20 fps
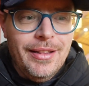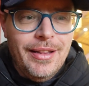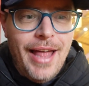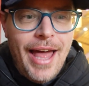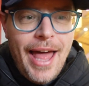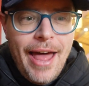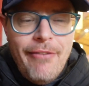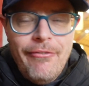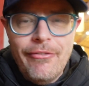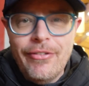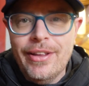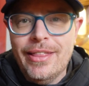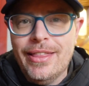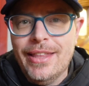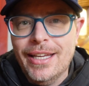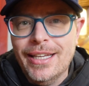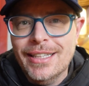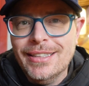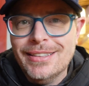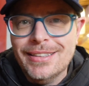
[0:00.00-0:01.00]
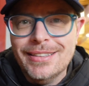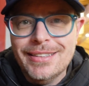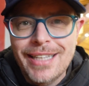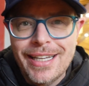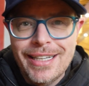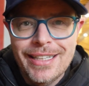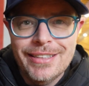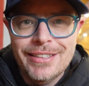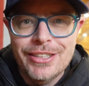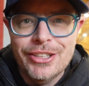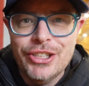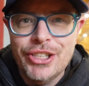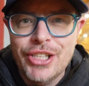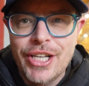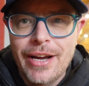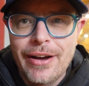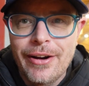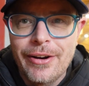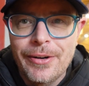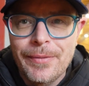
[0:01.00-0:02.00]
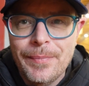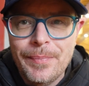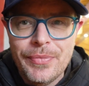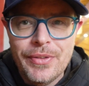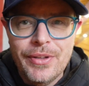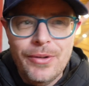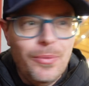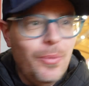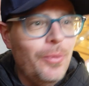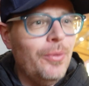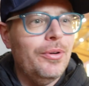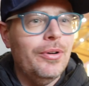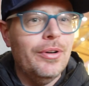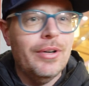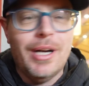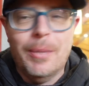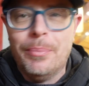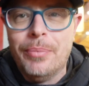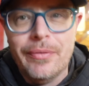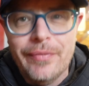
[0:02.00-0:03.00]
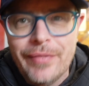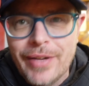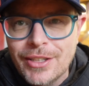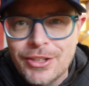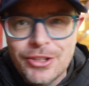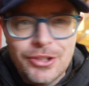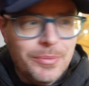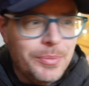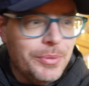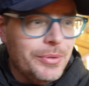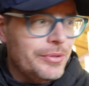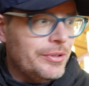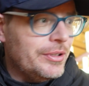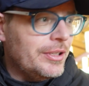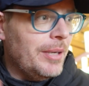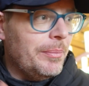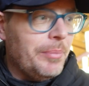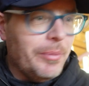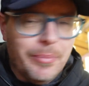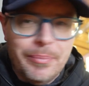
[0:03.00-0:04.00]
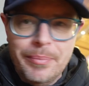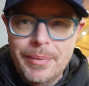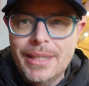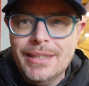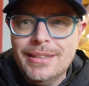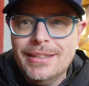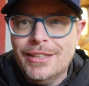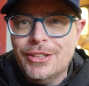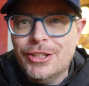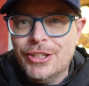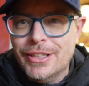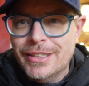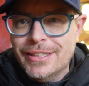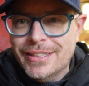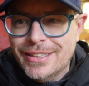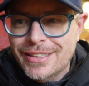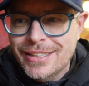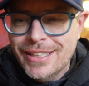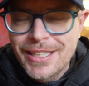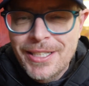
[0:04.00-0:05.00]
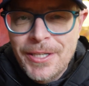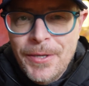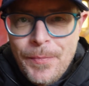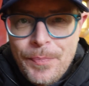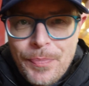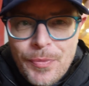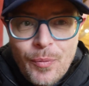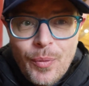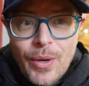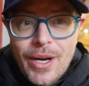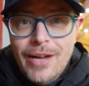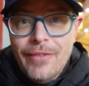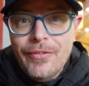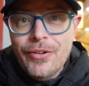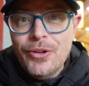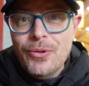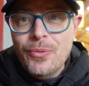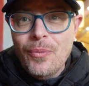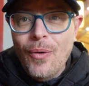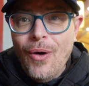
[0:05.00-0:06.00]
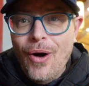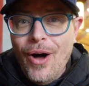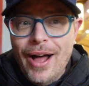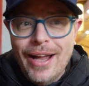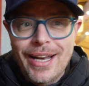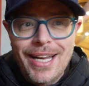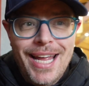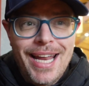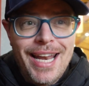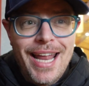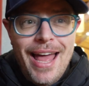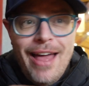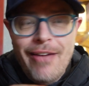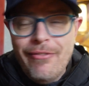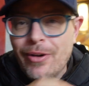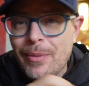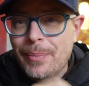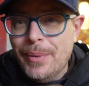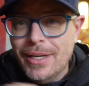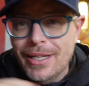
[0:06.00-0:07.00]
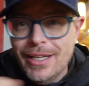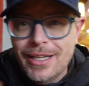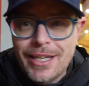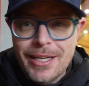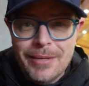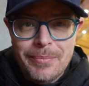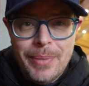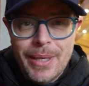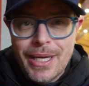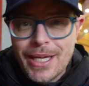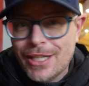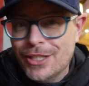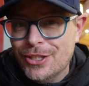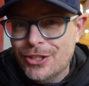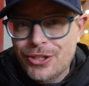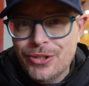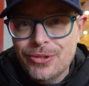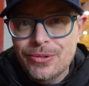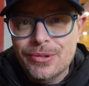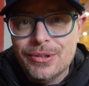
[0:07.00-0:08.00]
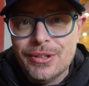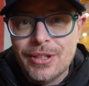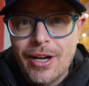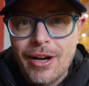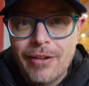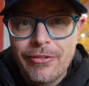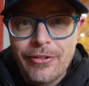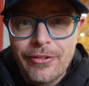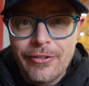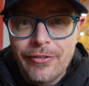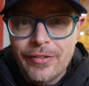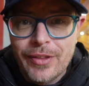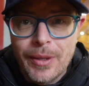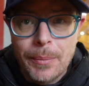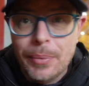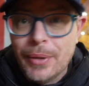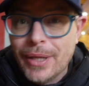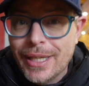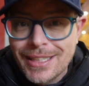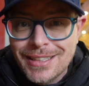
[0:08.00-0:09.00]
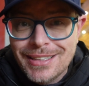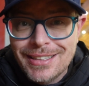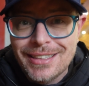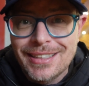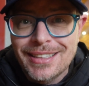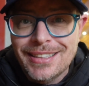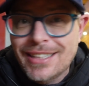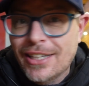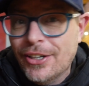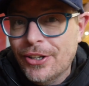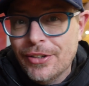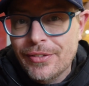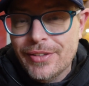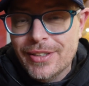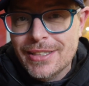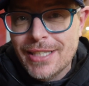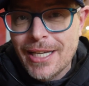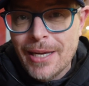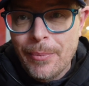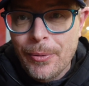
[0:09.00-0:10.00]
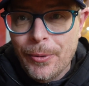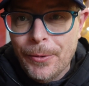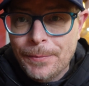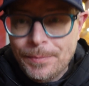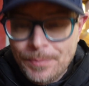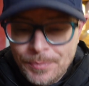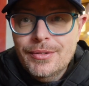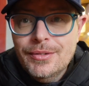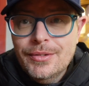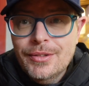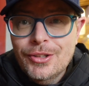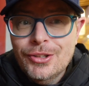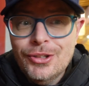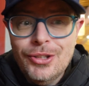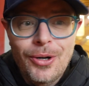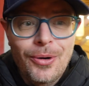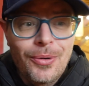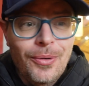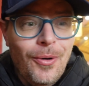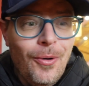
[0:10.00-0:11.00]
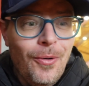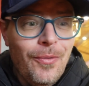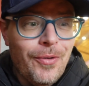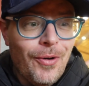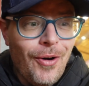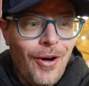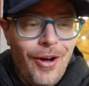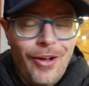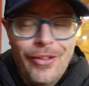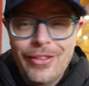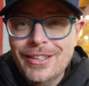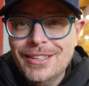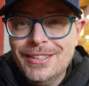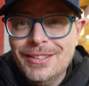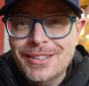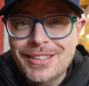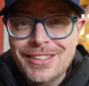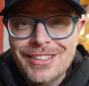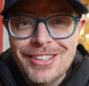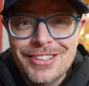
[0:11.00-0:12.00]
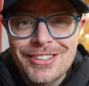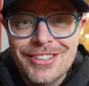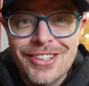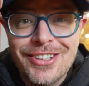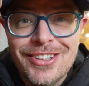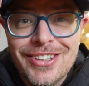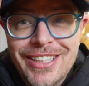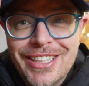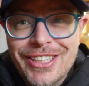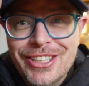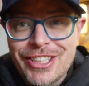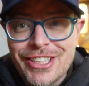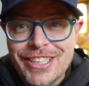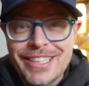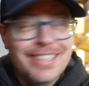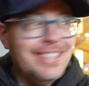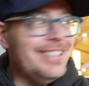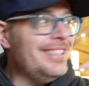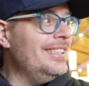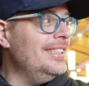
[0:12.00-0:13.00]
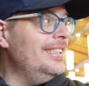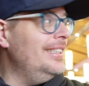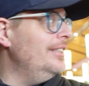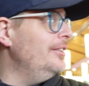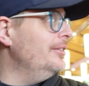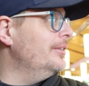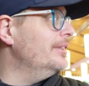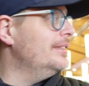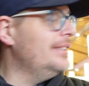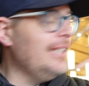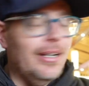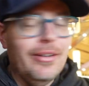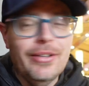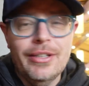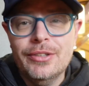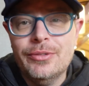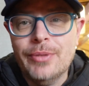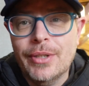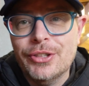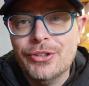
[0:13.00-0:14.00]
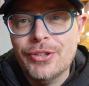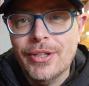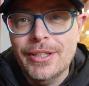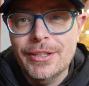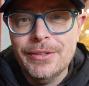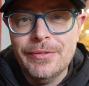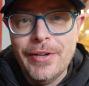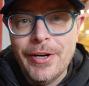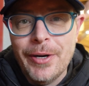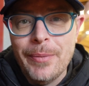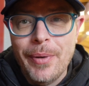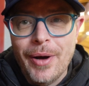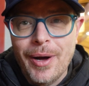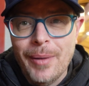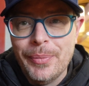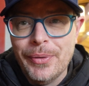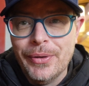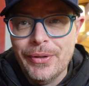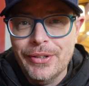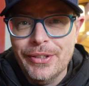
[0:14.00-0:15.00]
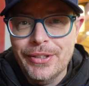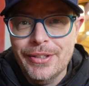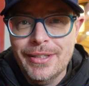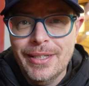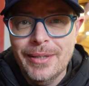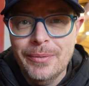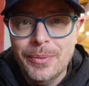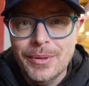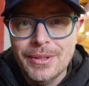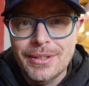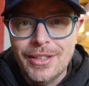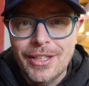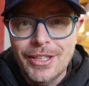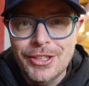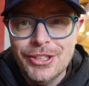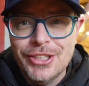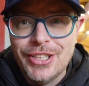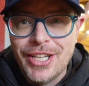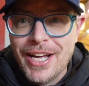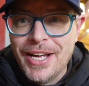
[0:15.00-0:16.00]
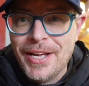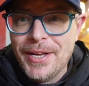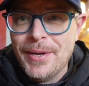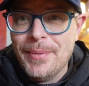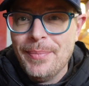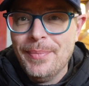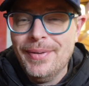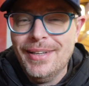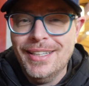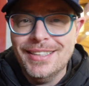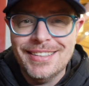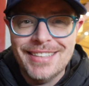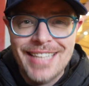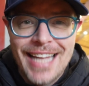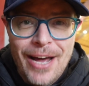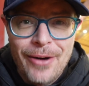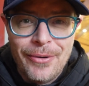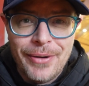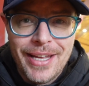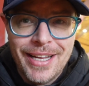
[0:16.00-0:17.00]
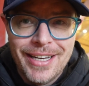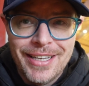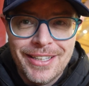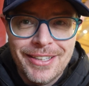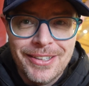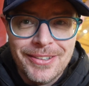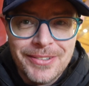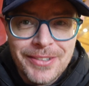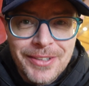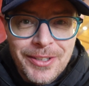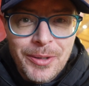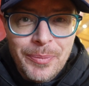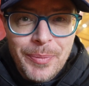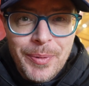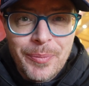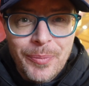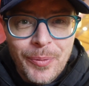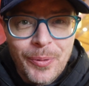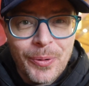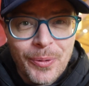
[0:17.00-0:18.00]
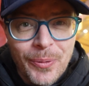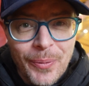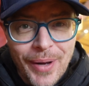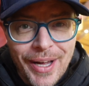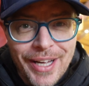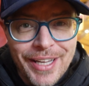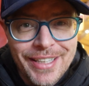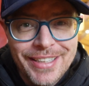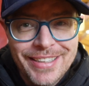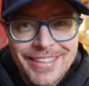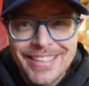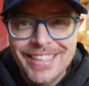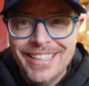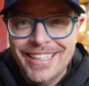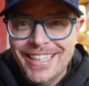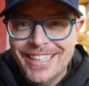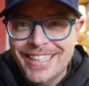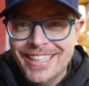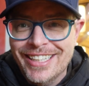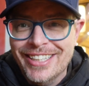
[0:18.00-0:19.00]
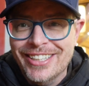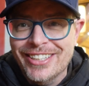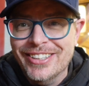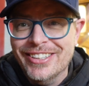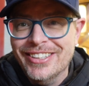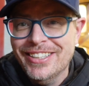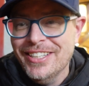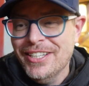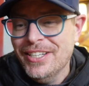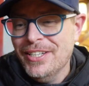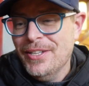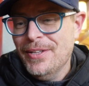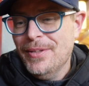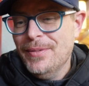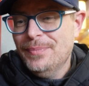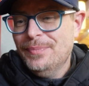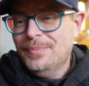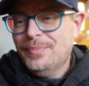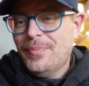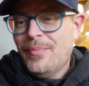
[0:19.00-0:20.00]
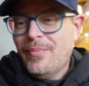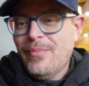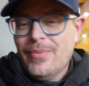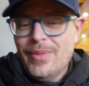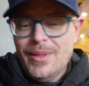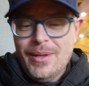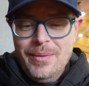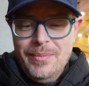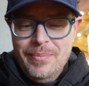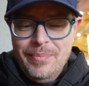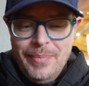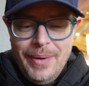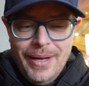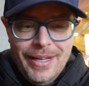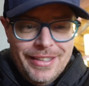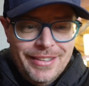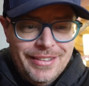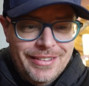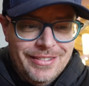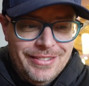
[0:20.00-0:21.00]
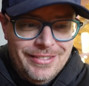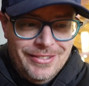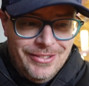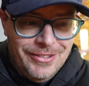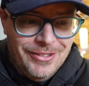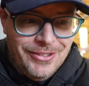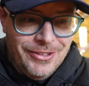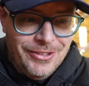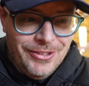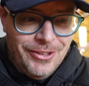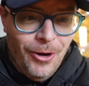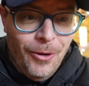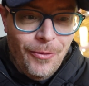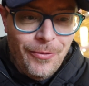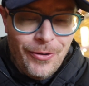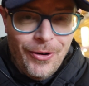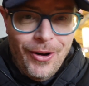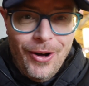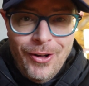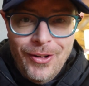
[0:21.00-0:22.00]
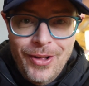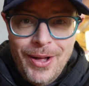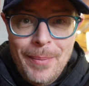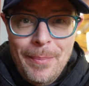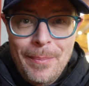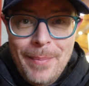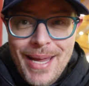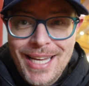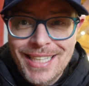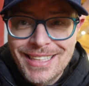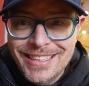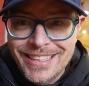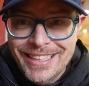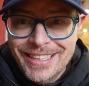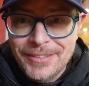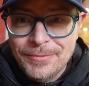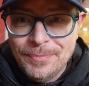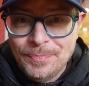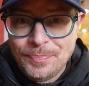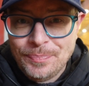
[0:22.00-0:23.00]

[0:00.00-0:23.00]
Everything is intended to share. You order a couple vegetables, a couple meat dishes, whatever you want, and everybody can pick and choose off of the plates in the center of the table. So overall, this is delicious. You could tell this restaurant is very popular. It was lunchtime. It's now getting a little bit more quiet in here, but overall, amazing.